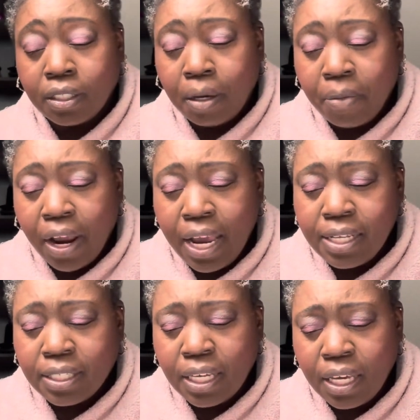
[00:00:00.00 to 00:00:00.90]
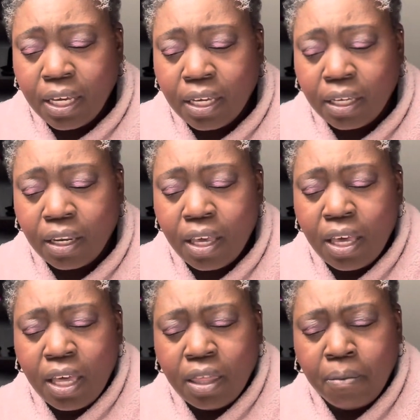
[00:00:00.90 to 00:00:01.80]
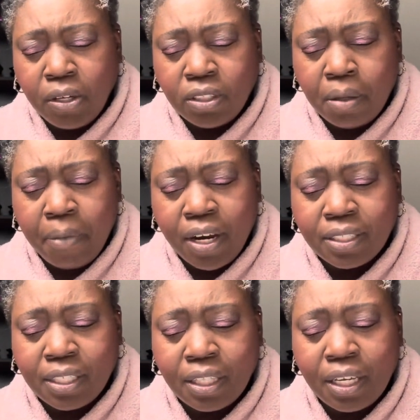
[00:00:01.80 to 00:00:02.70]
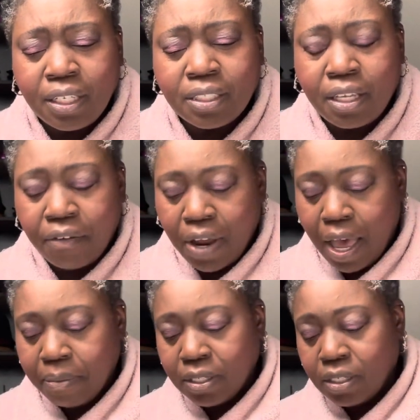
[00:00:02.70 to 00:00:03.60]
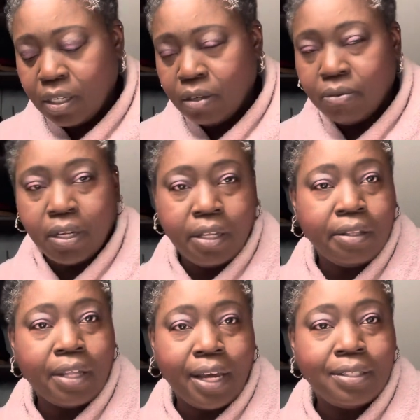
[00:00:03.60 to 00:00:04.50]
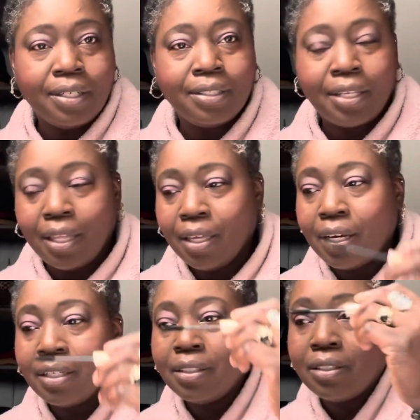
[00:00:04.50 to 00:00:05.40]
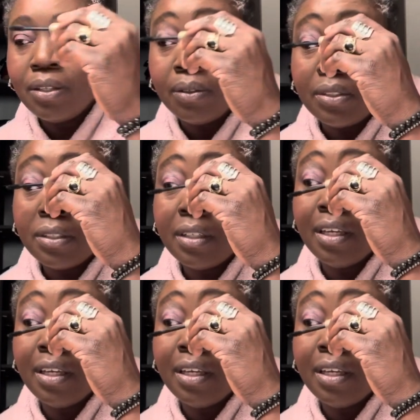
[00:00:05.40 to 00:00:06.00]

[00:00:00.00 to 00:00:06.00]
Number 18, the most embarrassing thing that's ever happened to you. Well, I think I just told you.